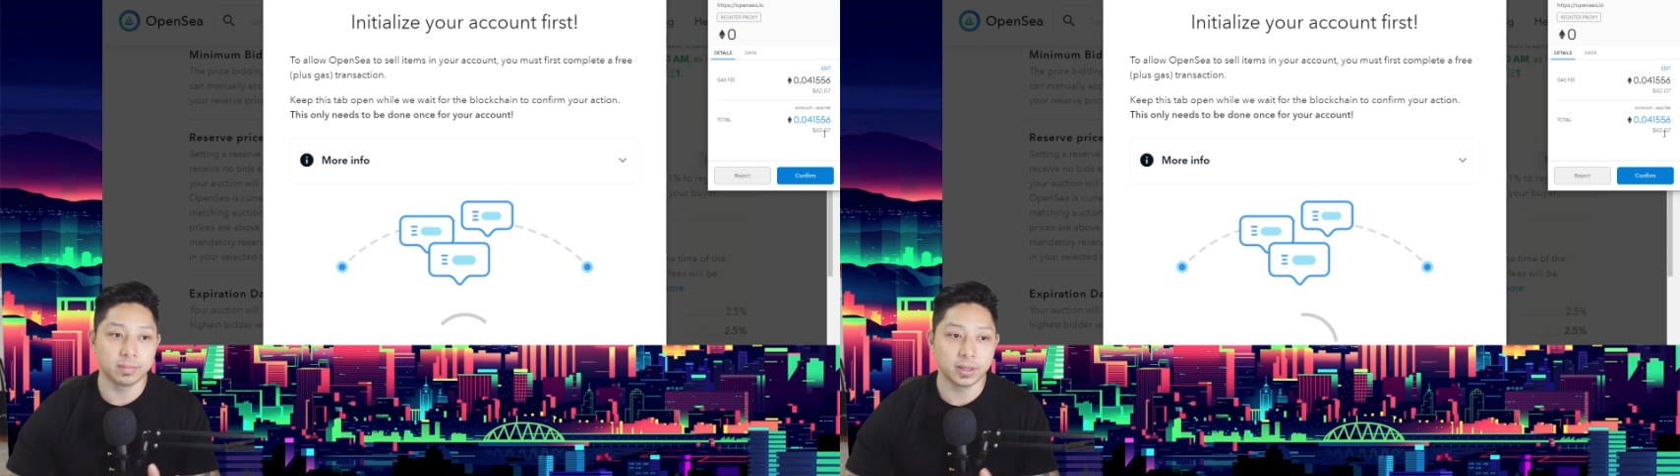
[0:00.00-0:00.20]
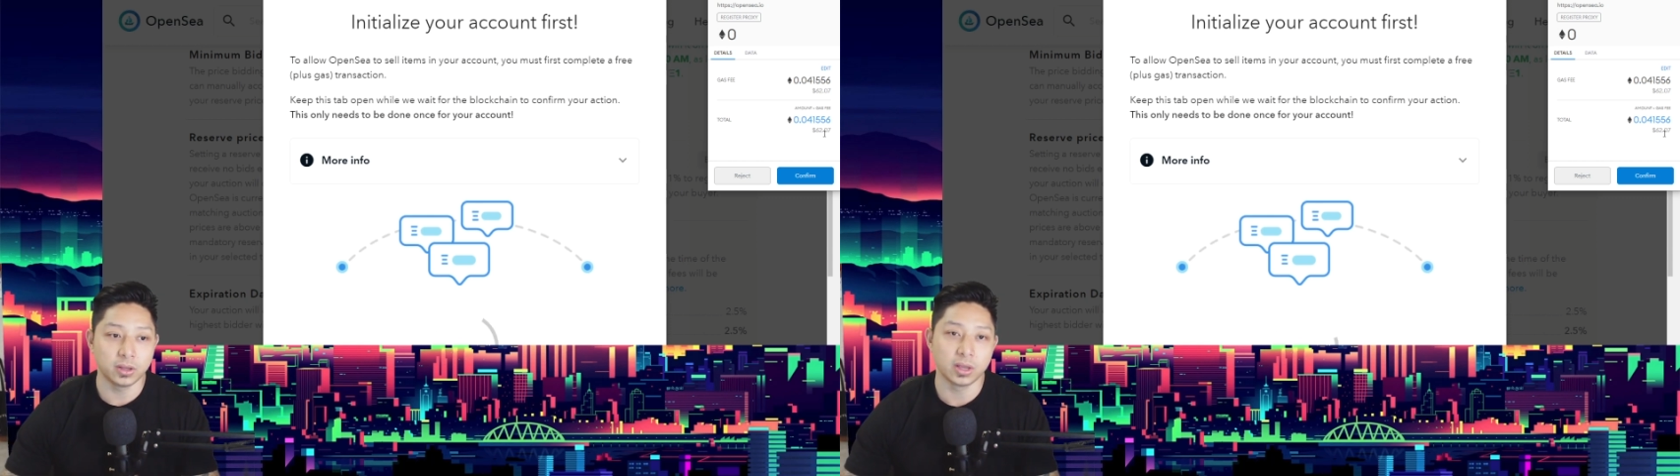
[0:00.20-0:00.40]

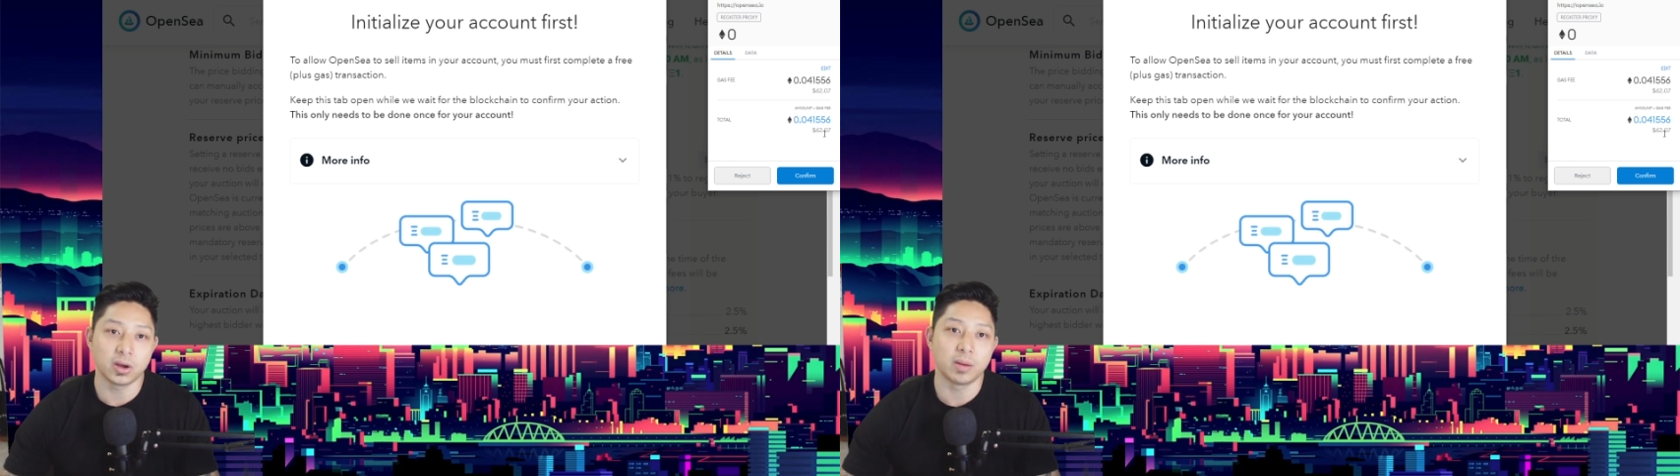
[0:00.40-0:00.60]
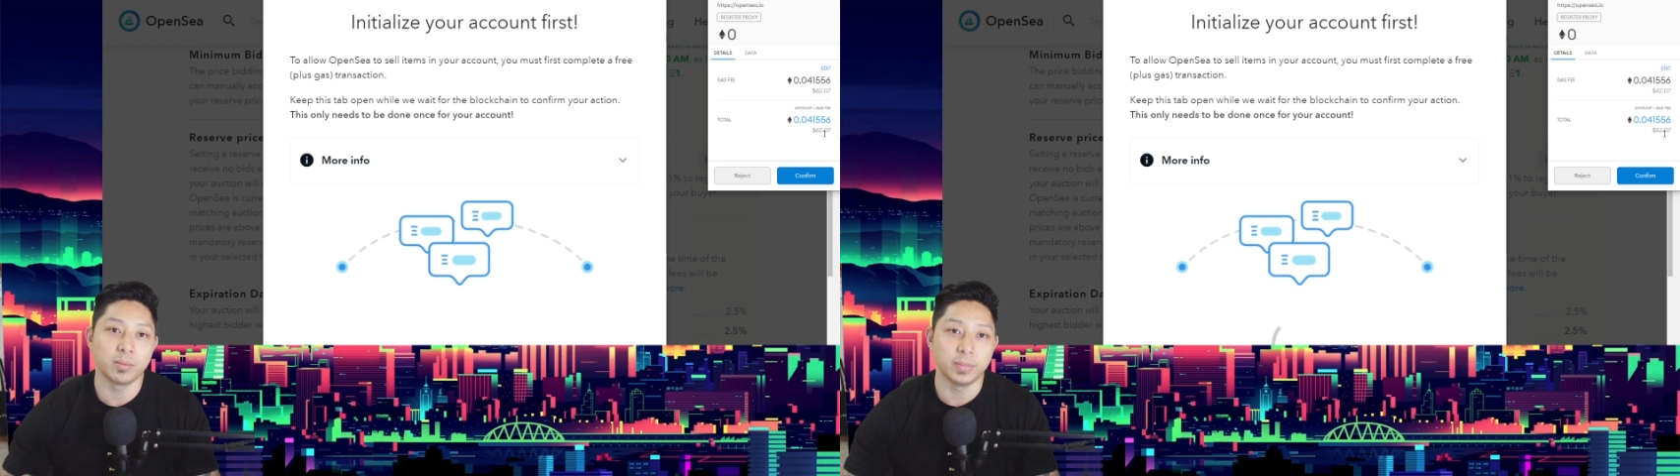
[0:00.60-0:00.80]
you can
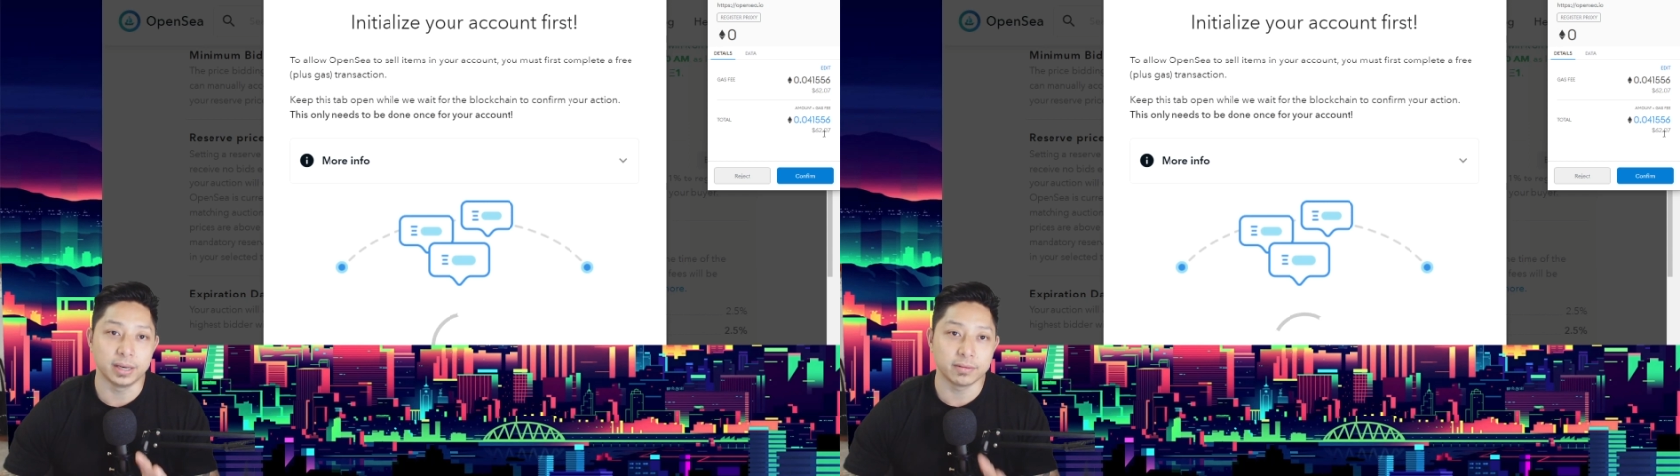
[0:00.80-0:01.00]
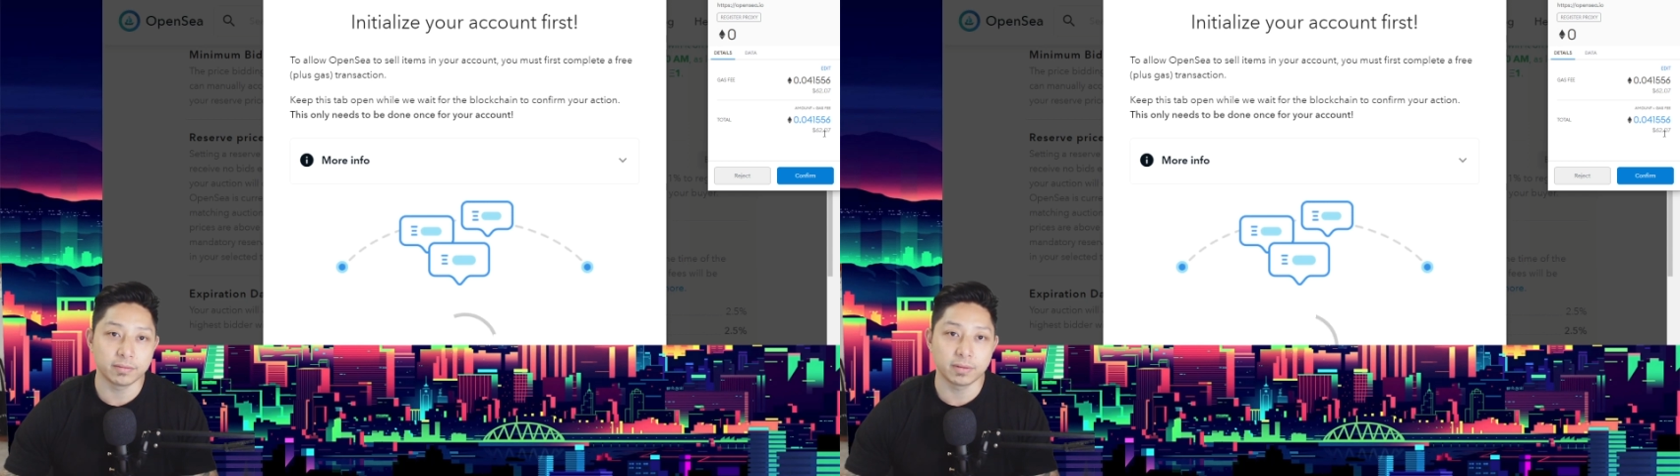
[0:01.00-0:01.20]
kind of
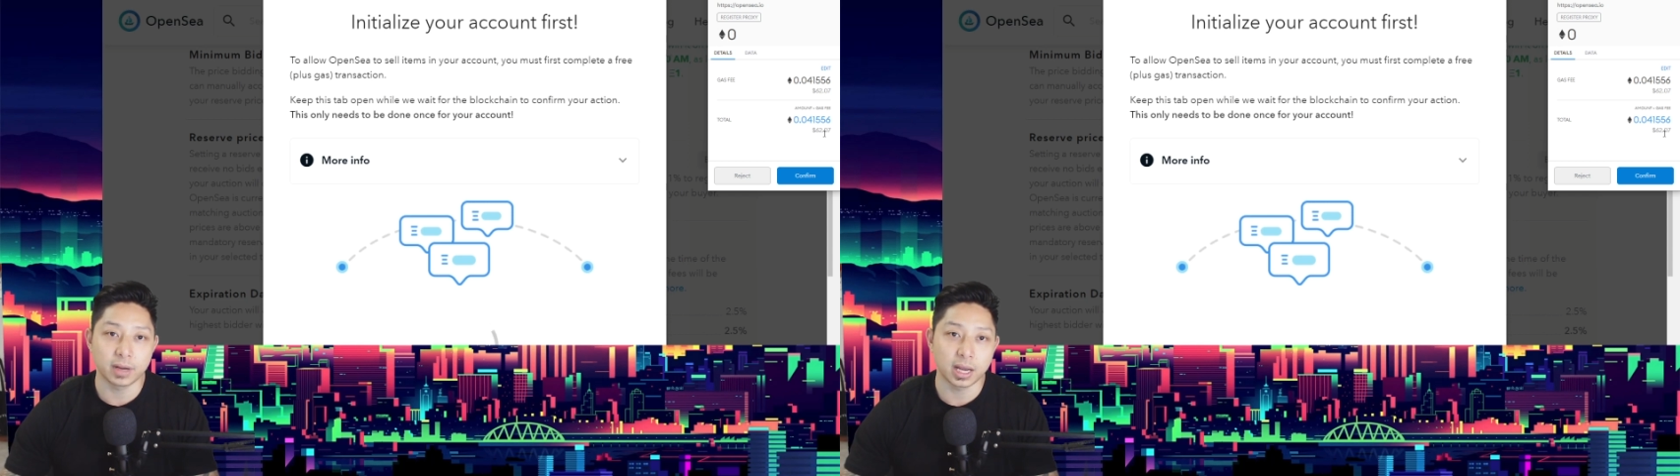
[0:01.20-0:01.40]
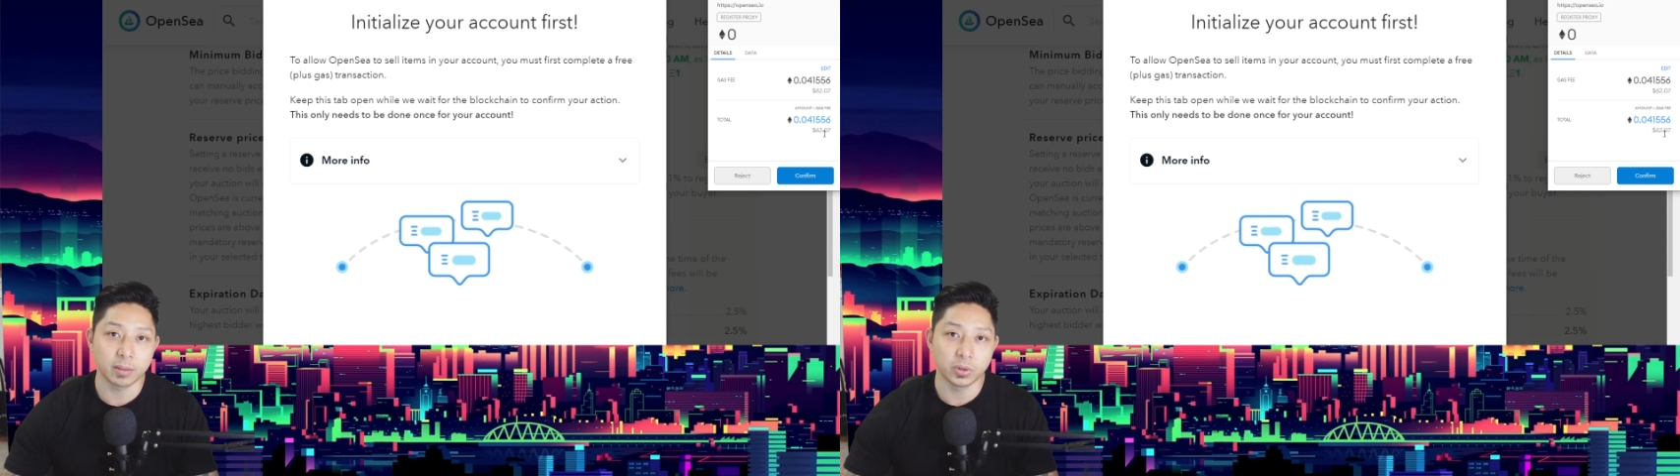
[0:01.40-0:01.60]
mint um,